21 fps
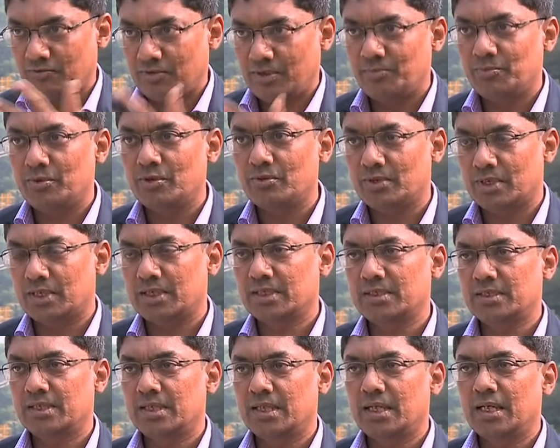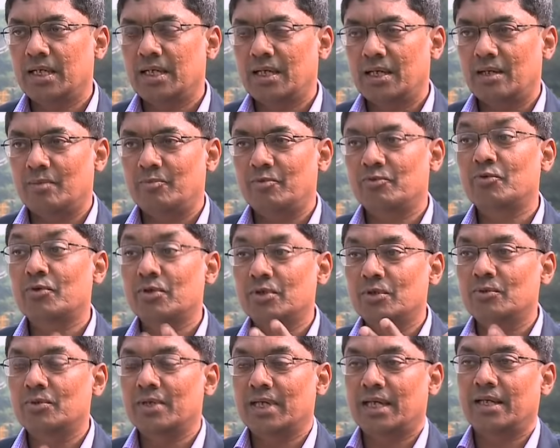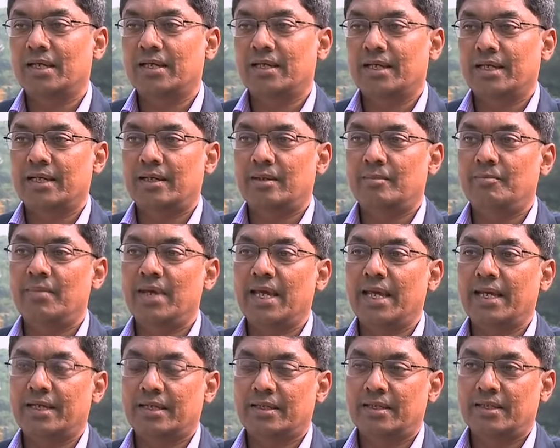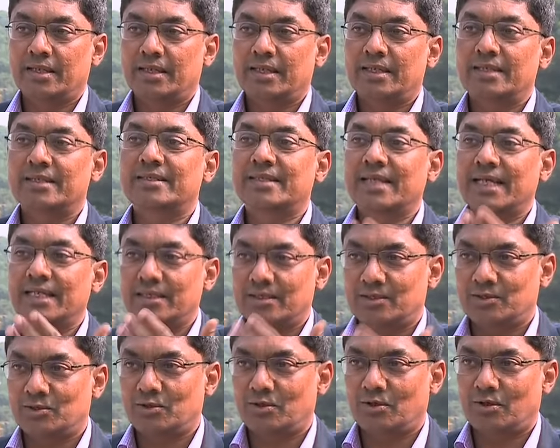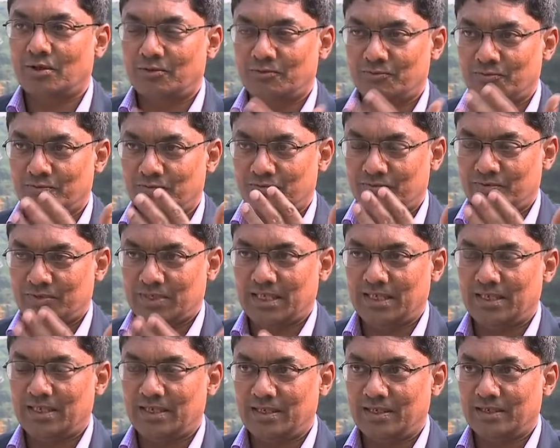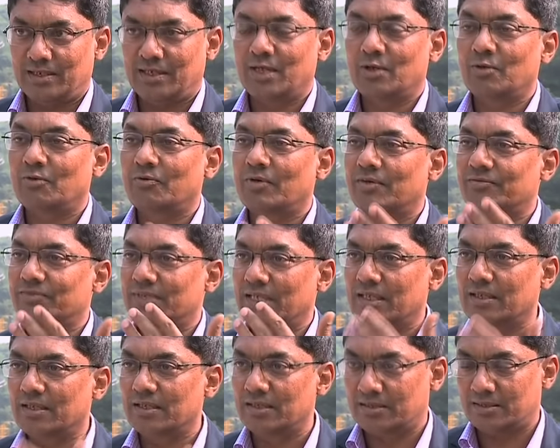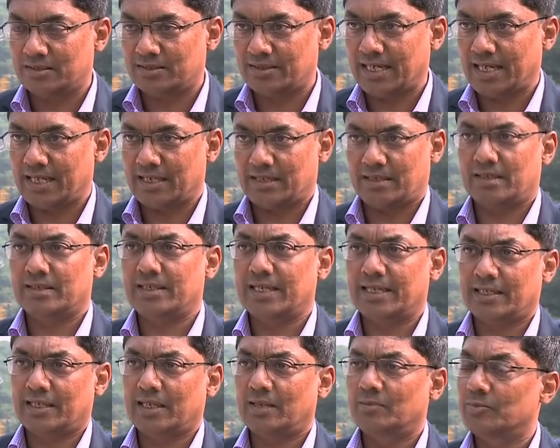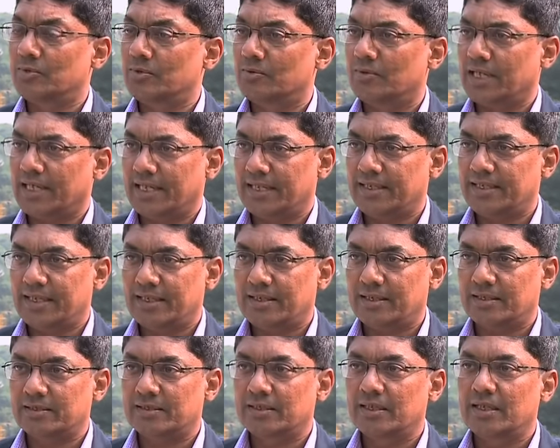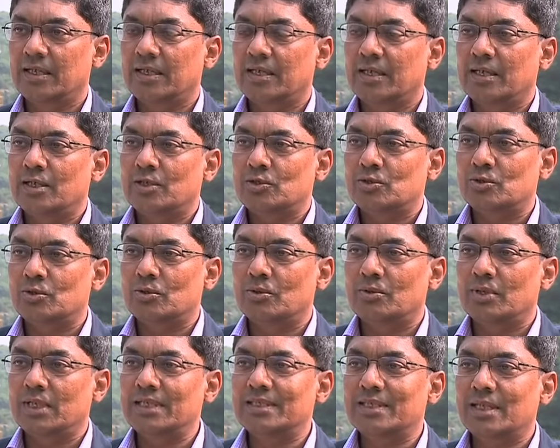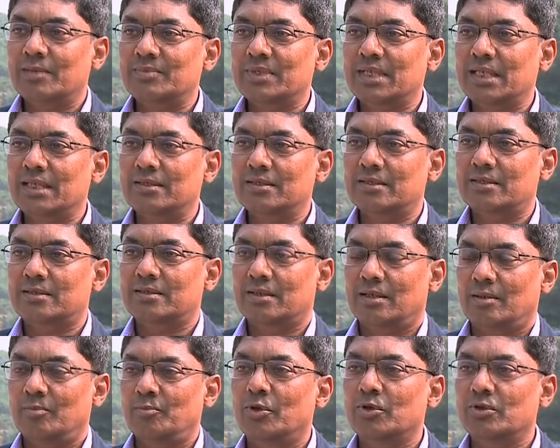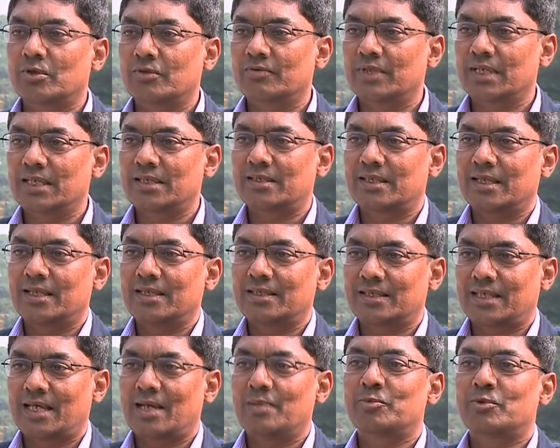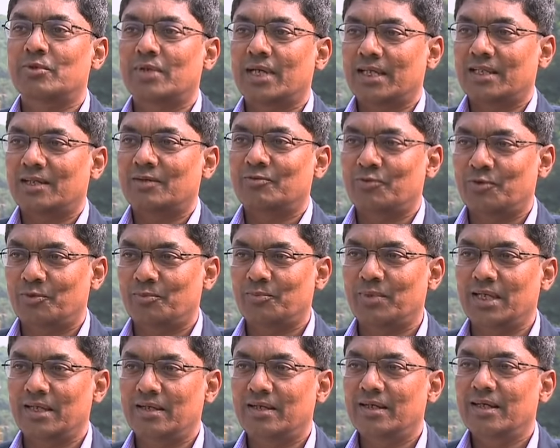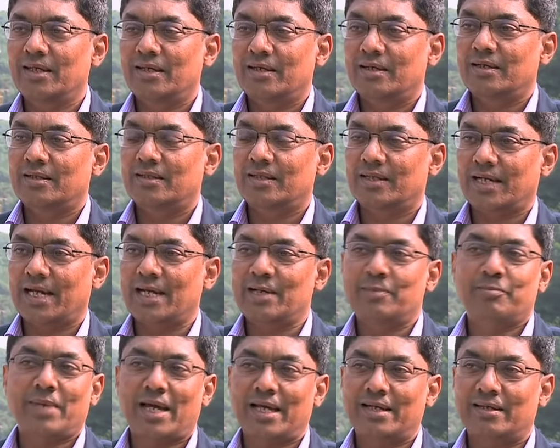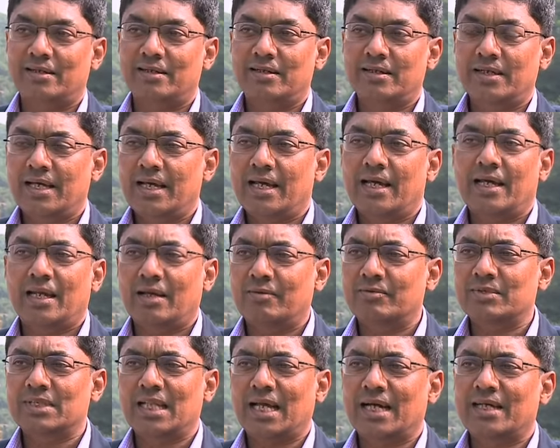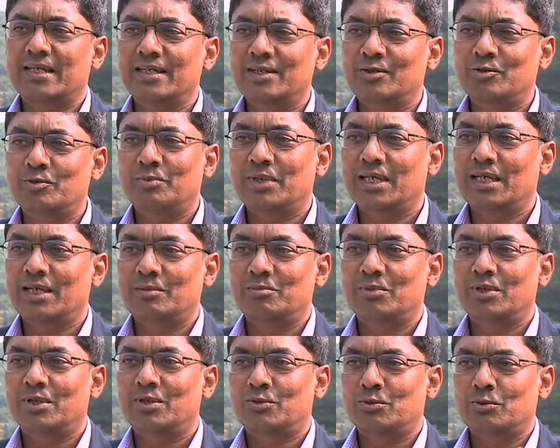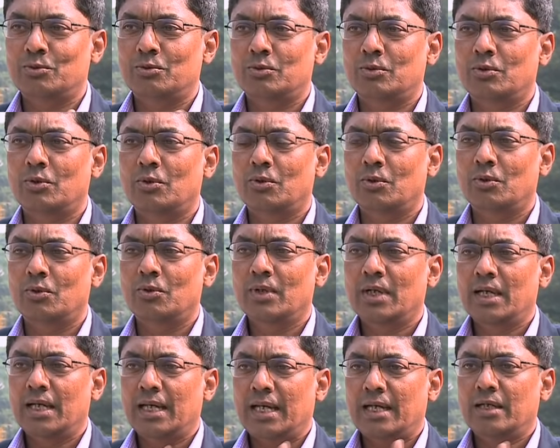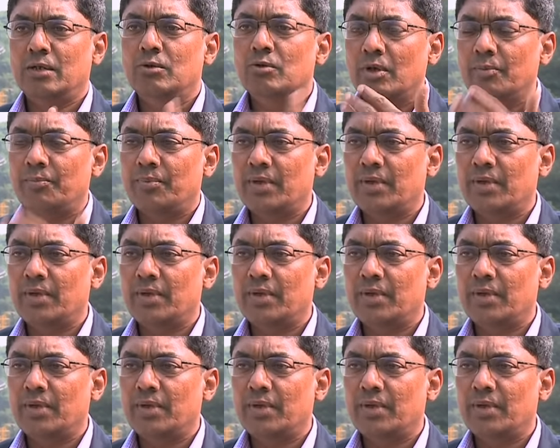of computers uh, before you can make sense of the radio wave signals that, that come to our antennas. So in some sense, both of these things came together for me in the right manner. And I was lucky to be able to go and do a